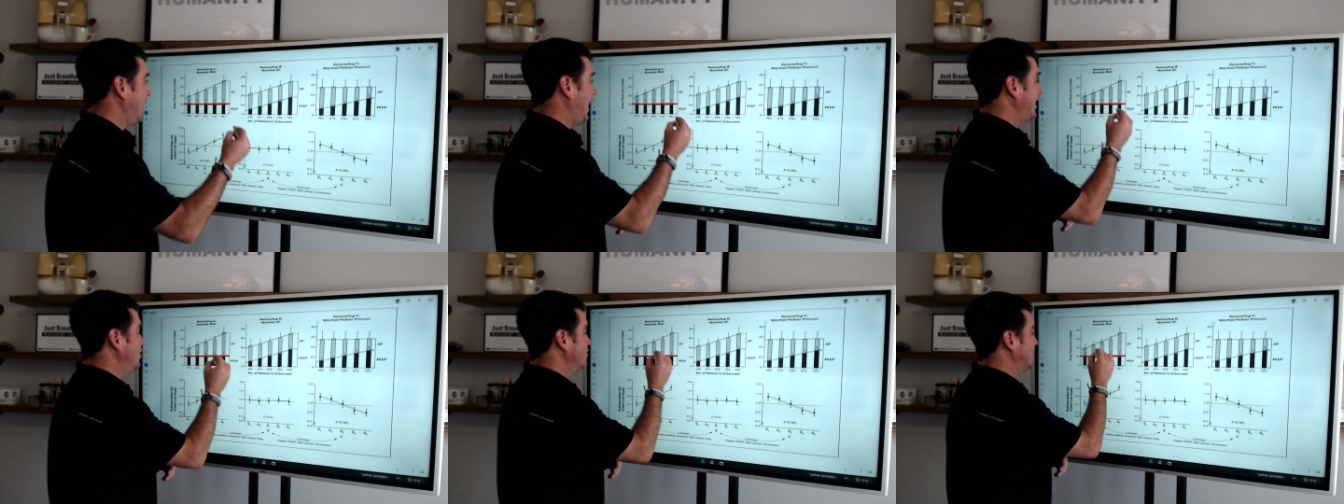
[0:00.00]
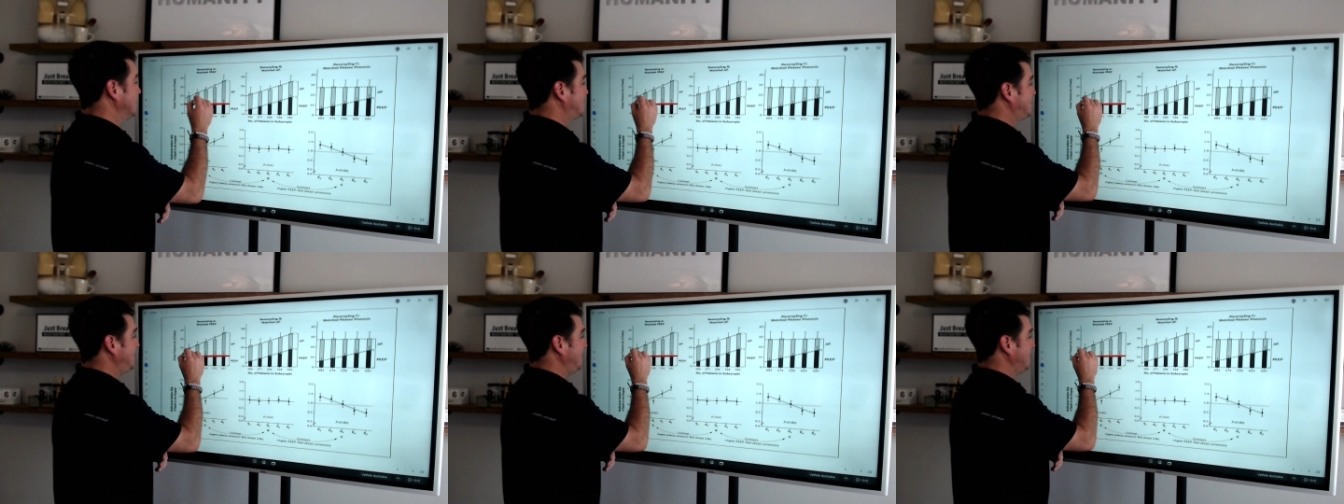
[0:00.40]
And you
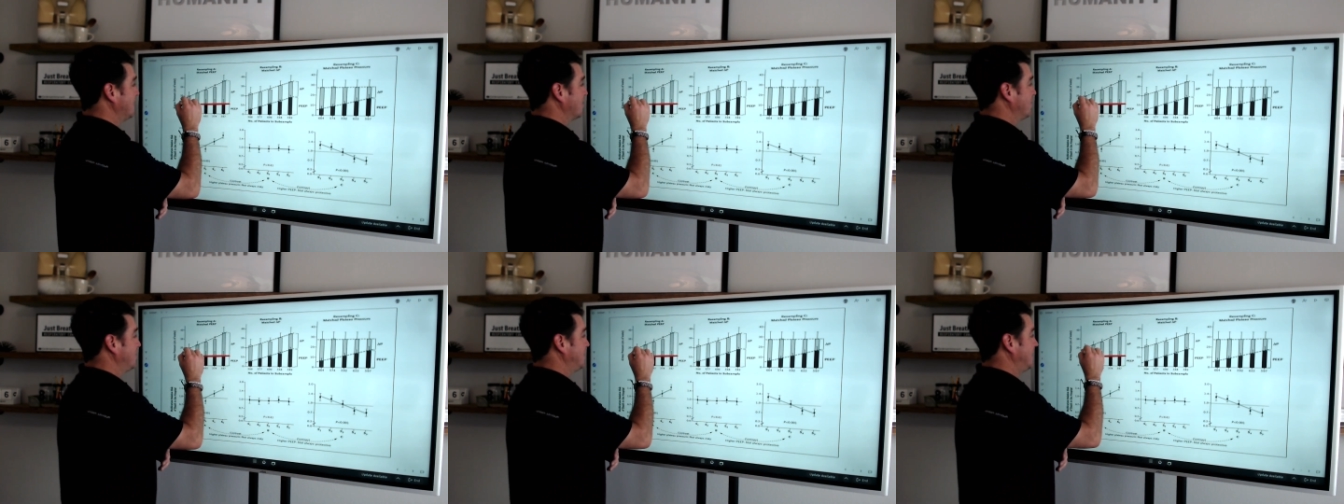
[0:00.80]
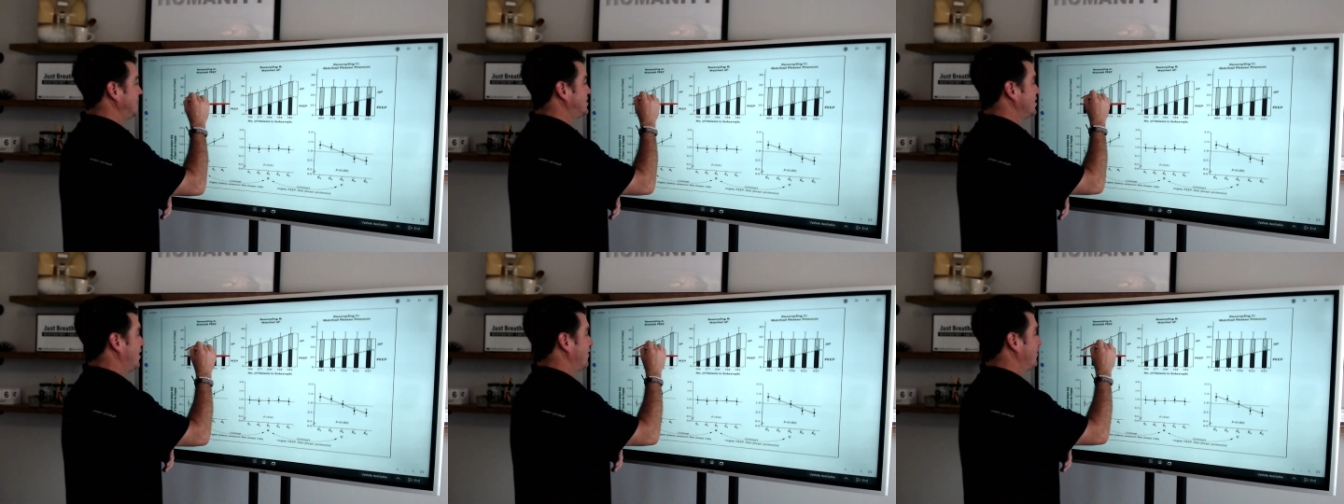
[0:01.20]
can see here, they
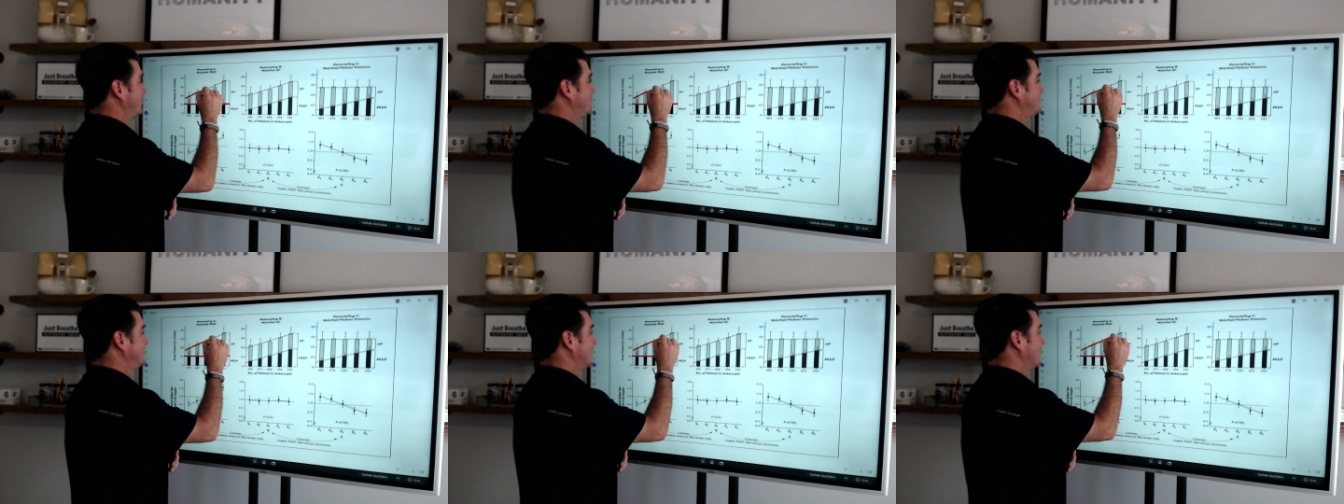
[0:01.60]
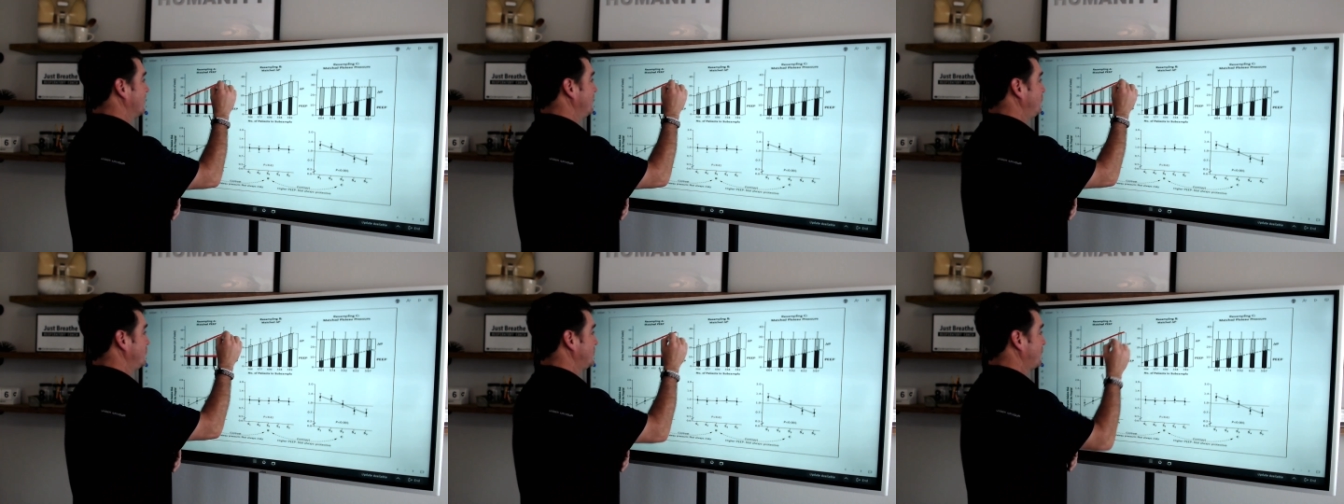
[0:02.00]
saw
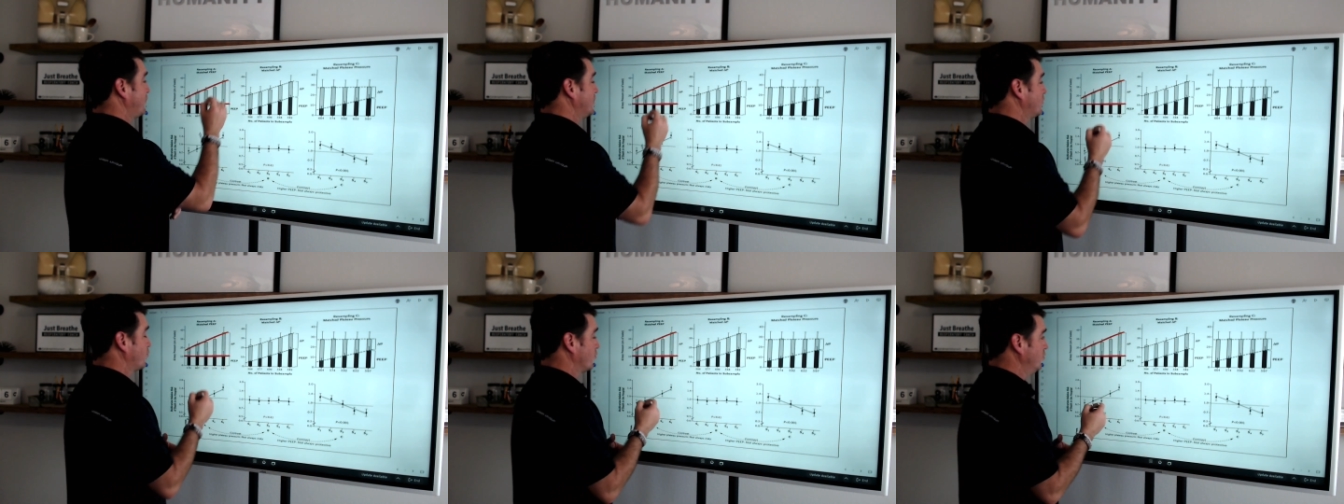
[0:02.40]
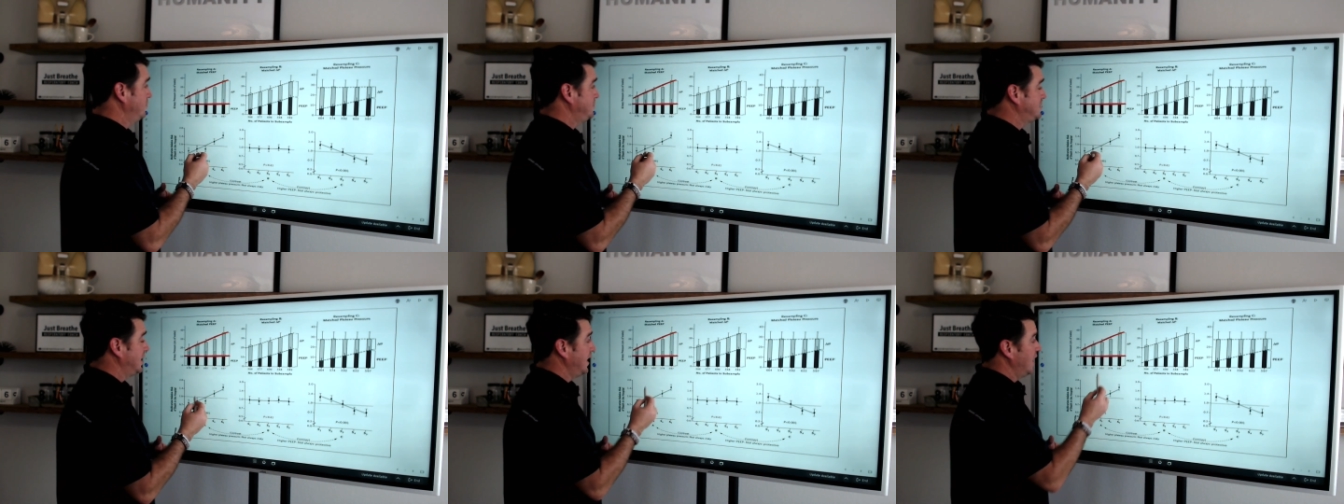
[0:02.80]
several different
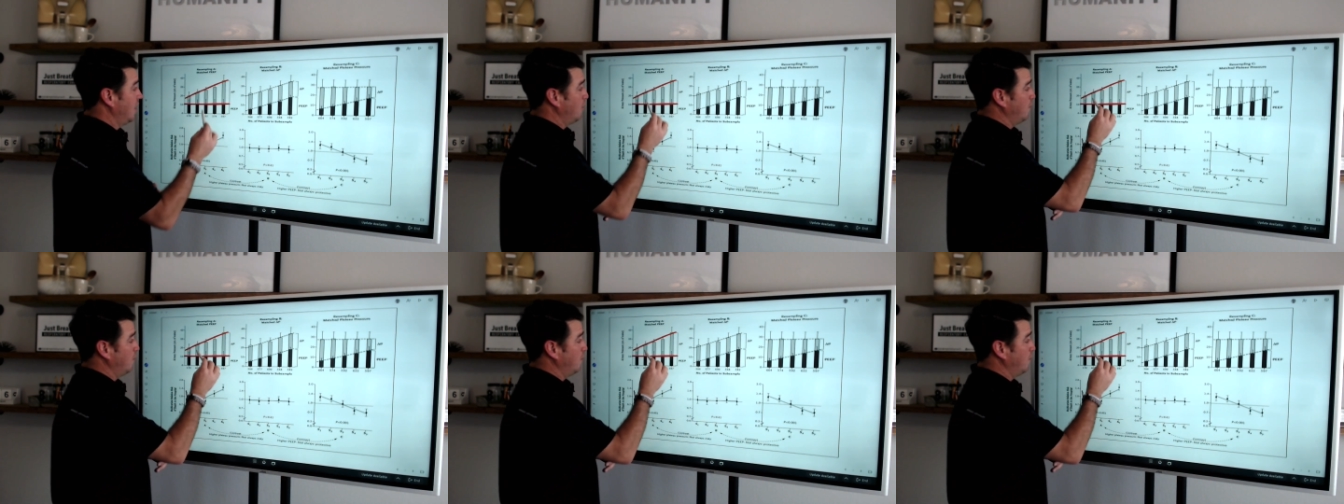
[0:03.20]
groups